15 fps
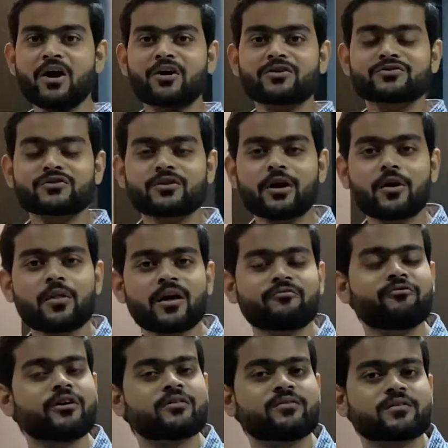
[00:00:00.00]
So now that
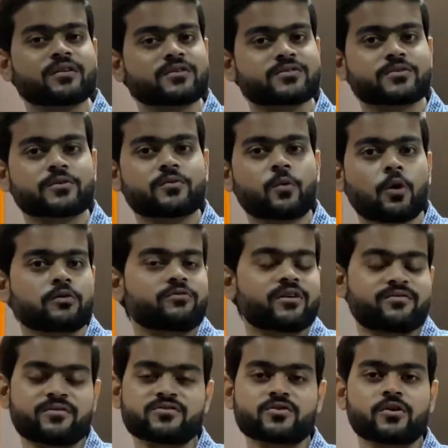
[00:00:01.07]
we have understood what
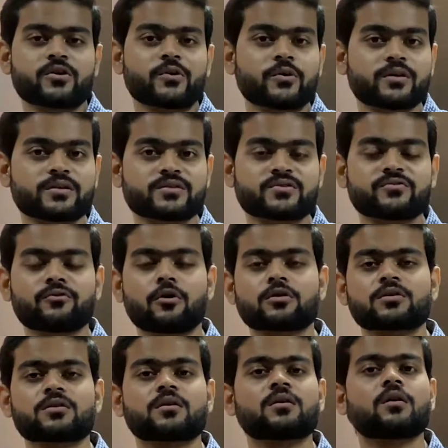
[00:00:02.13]
reference audio is, what
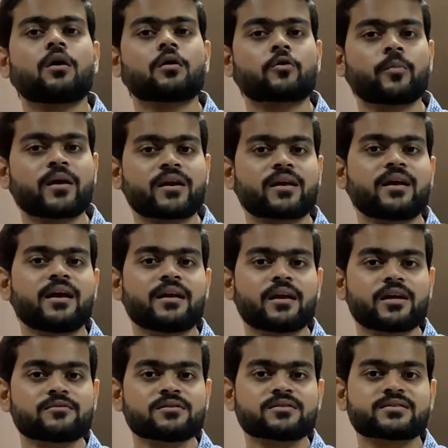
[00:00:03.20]
automatic gain
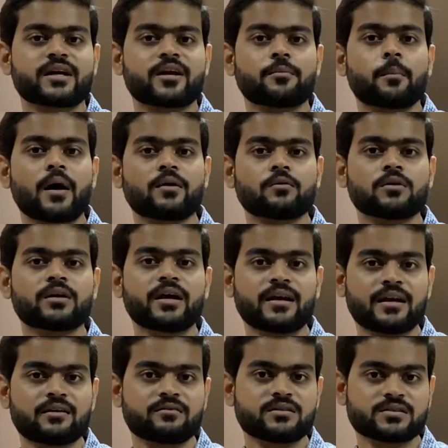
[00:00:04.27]
levels and manual gain
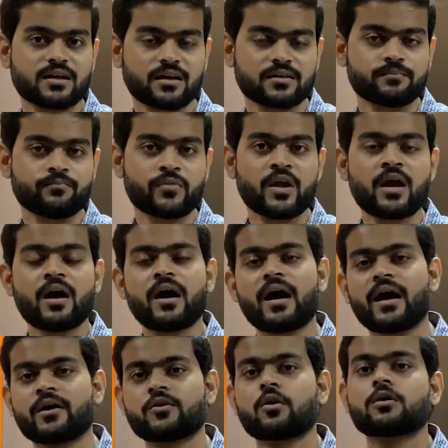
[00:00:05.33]
levels are,
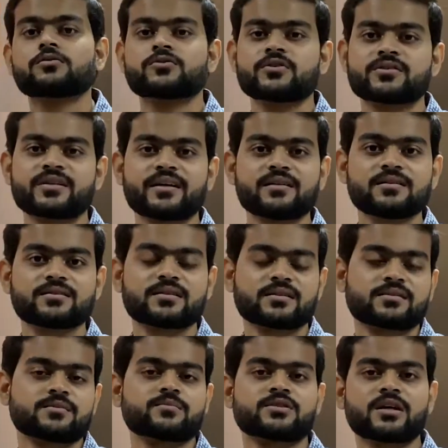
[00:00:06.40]
and also the single
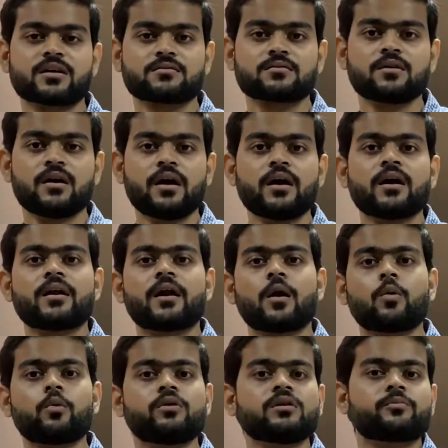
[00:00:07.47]
system sound, now
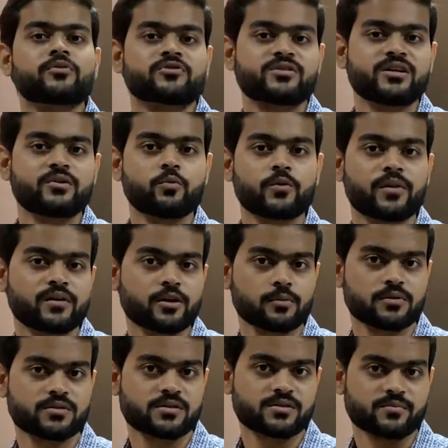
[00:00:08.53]
we'll proceed with the double
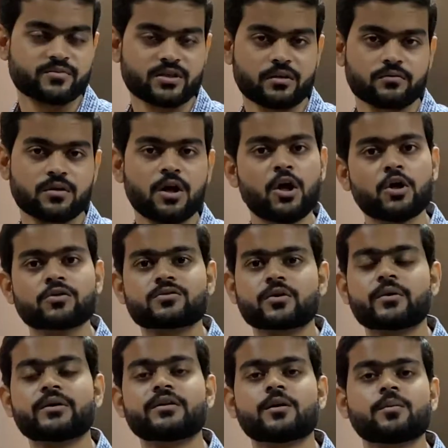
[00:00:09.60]
system sound. So
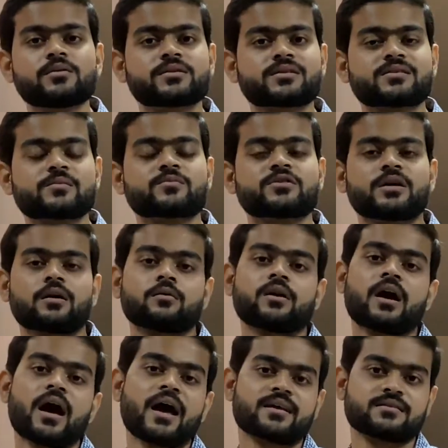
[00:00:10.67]
in double system sound,
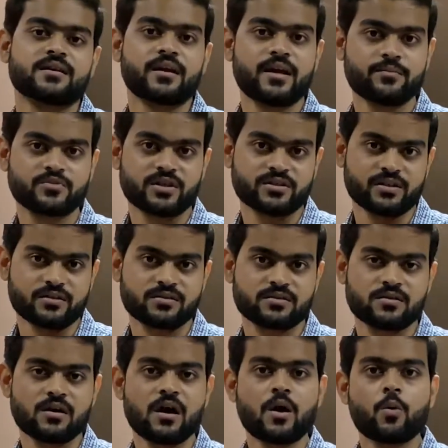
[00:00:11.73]
as the name suggests,
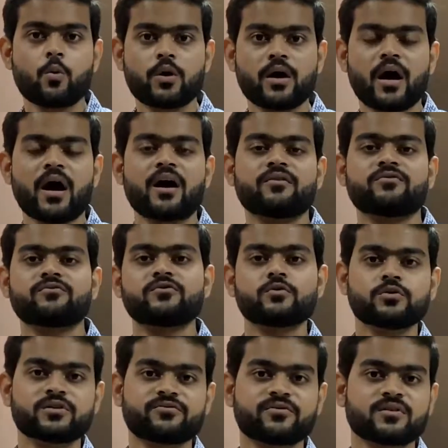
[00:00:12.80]
we have two
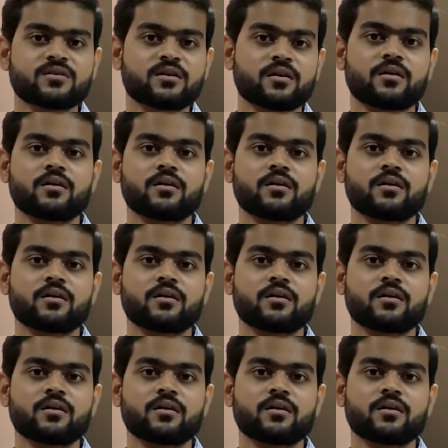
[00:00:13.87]
different